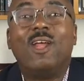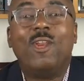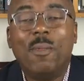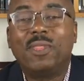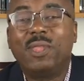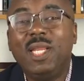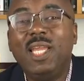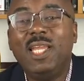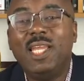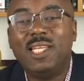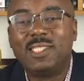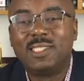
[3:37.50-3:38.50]
Number
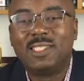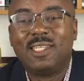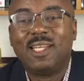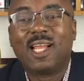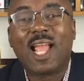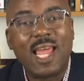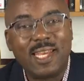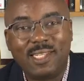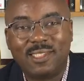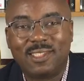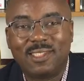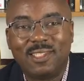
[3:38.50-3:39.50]
3 is
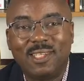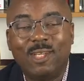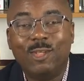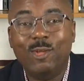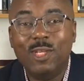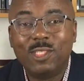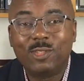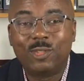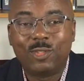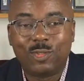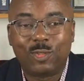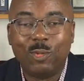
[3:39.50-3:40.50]
cadence. You need
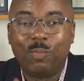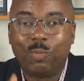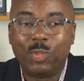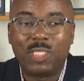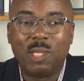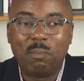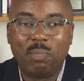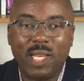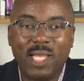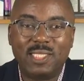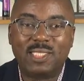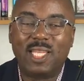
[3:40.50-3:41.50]
to put in
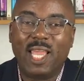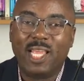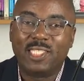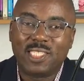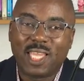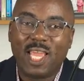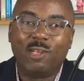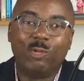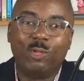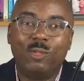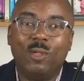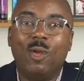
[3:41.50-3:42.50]
place a
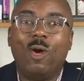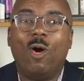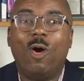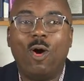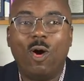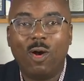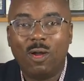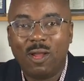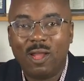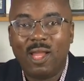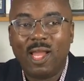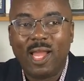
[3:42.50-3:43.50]
schedule or
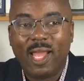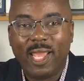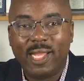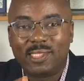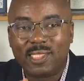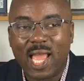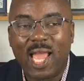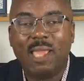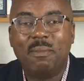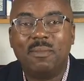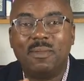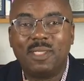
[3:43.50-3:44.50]
a
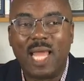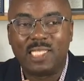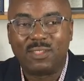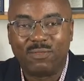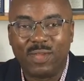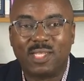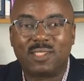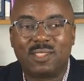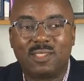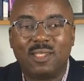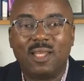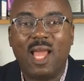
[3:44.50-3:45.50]
time that is
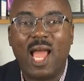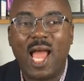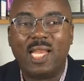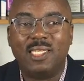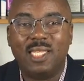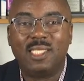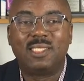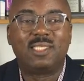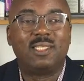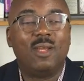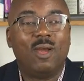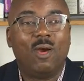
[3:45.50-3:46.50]
fixed and dates